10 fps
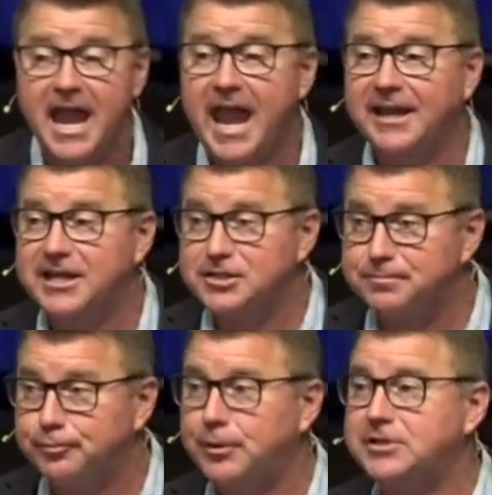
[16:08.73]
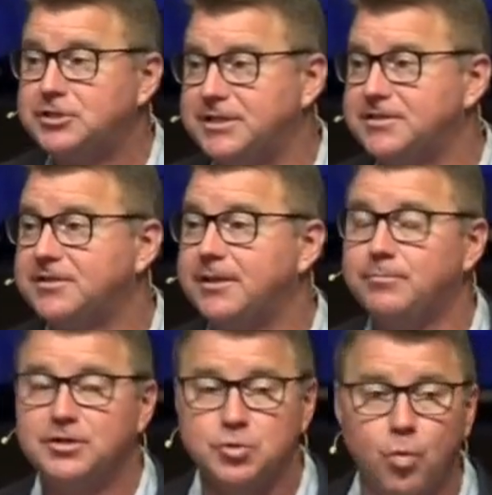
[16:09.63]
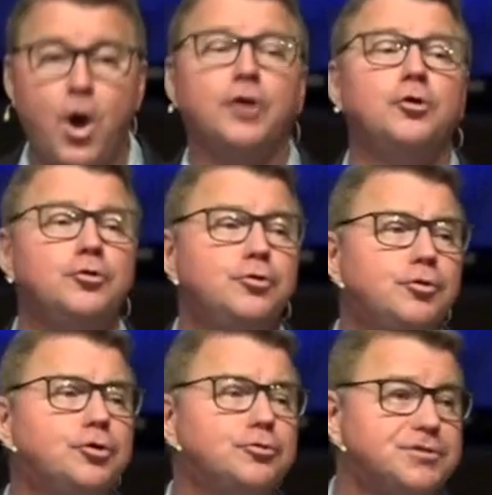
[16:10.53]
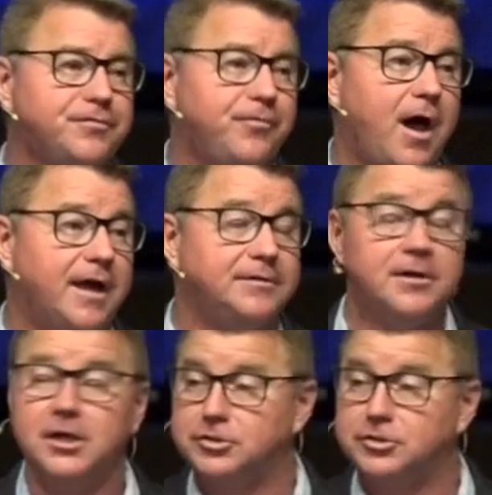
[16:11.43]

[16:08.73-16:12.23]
and he's preaching to them this one who you crucified